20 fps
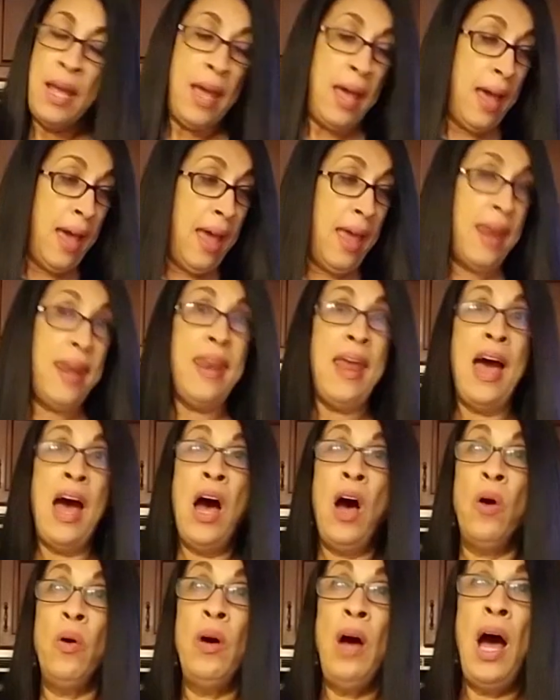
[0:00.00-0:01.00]
And
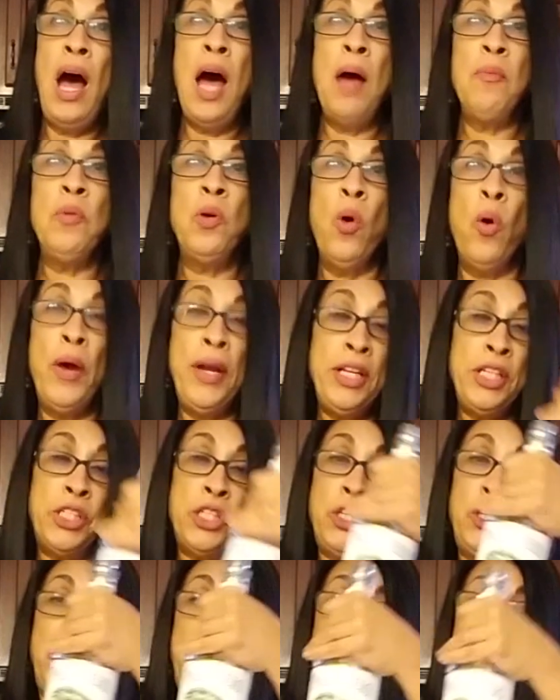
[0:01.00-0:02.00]
now I'm going
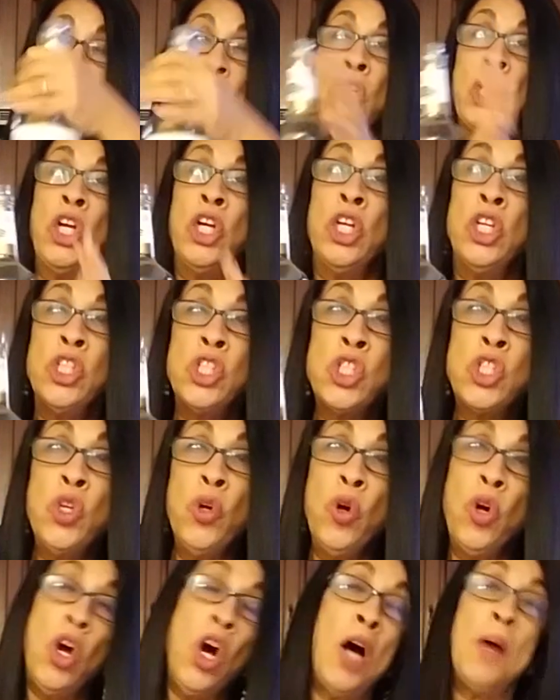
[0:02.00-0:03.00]
to use
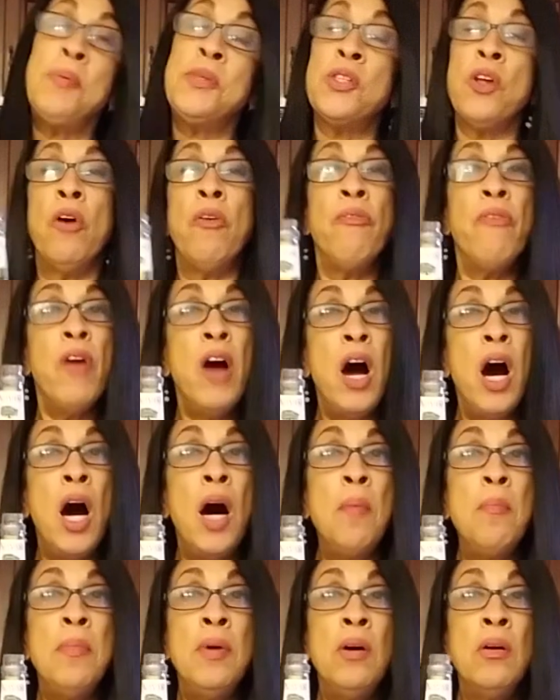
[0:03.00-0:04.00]
2 cups of
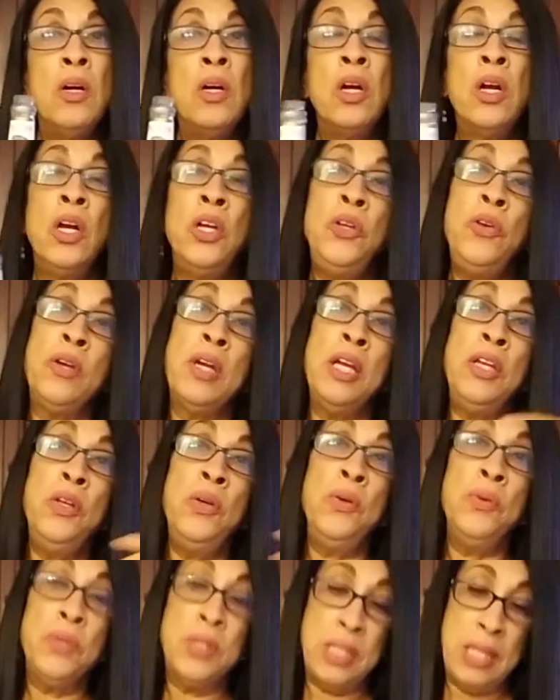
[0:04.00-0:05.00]
rum. You can
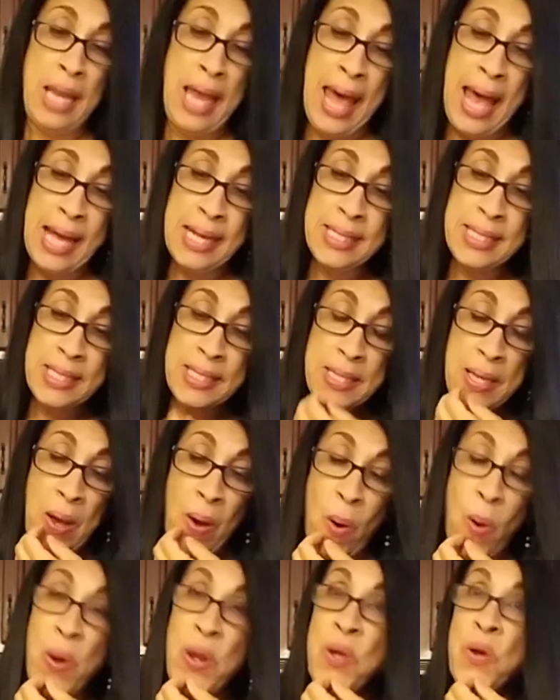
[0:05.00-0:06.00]
use less
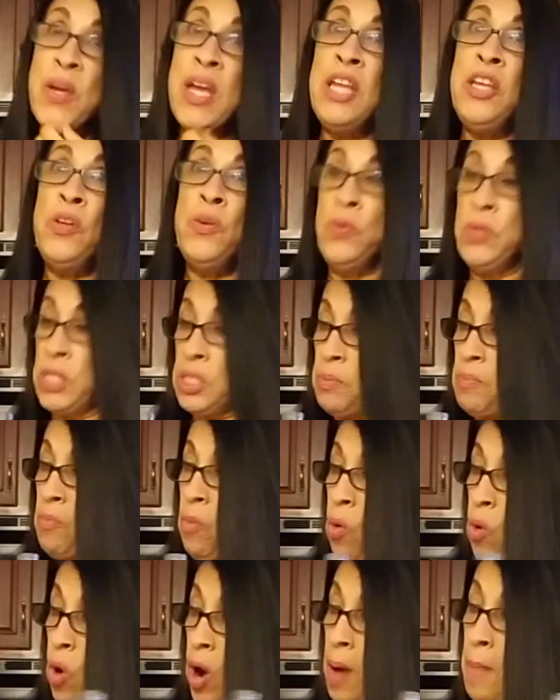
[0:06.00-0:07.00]
or you can use
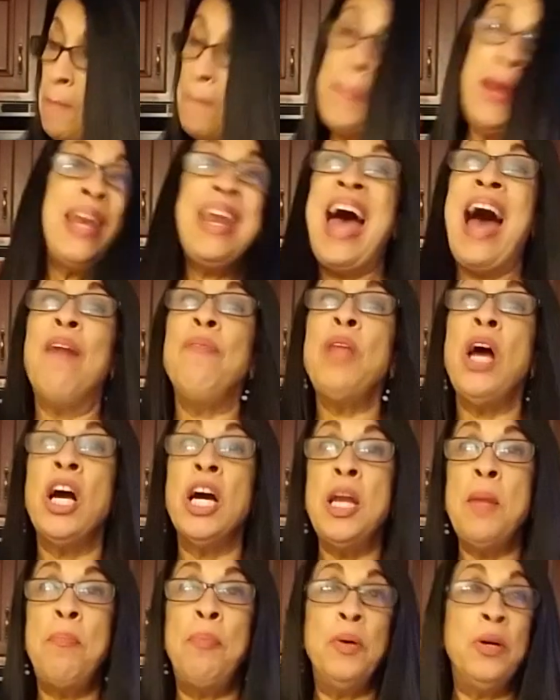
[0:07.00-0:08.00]
more. But I'm not
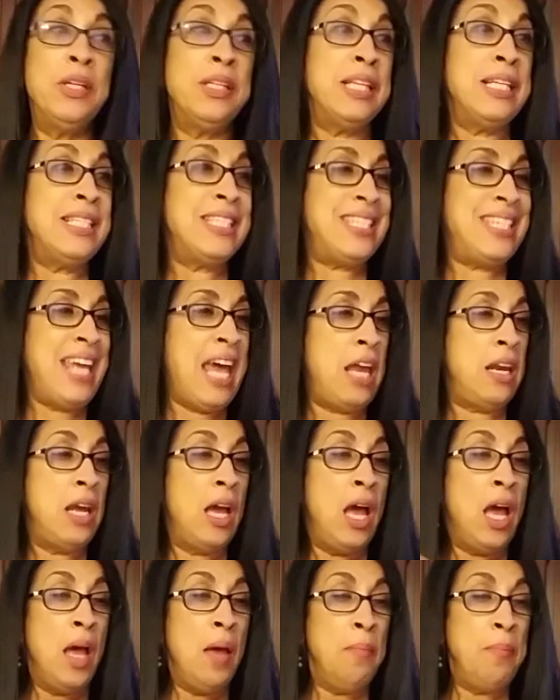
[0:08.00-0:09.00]
going to put this
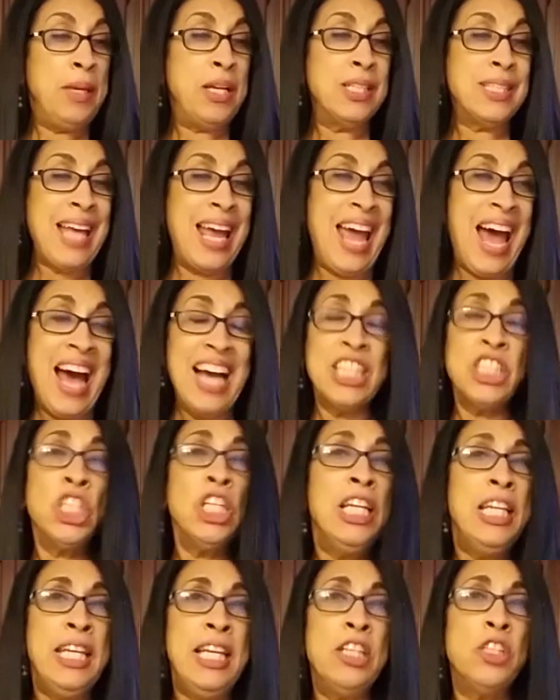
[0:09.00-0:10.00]
yet because I
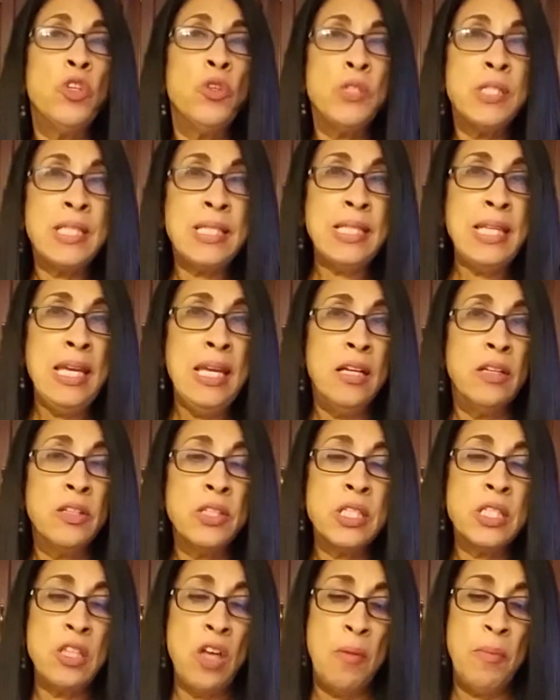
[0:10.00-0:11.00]
actually need to steal
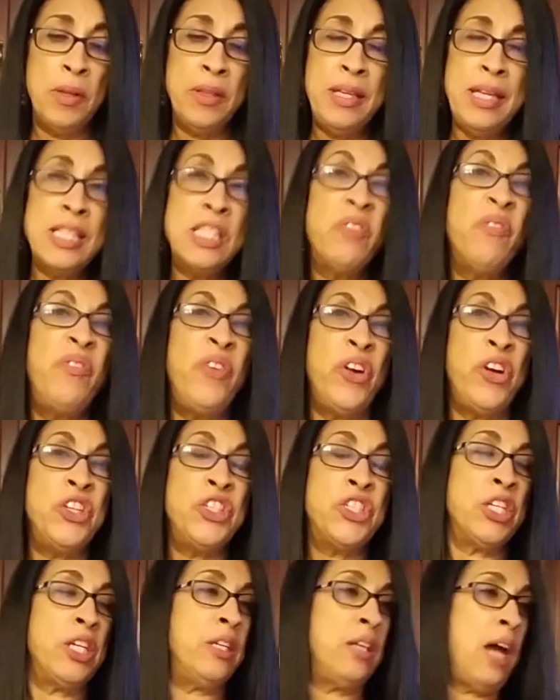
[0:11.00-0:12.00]
some of this
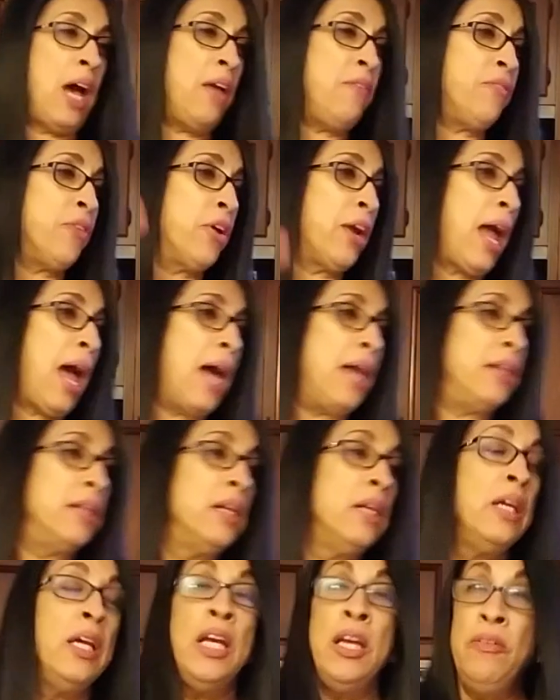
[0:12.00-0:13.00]
virgin. I forgot.
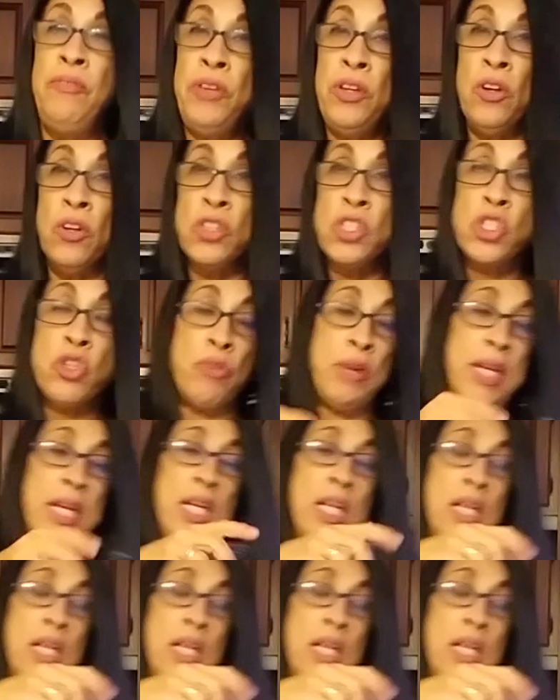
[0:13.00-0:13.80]
If you don't drink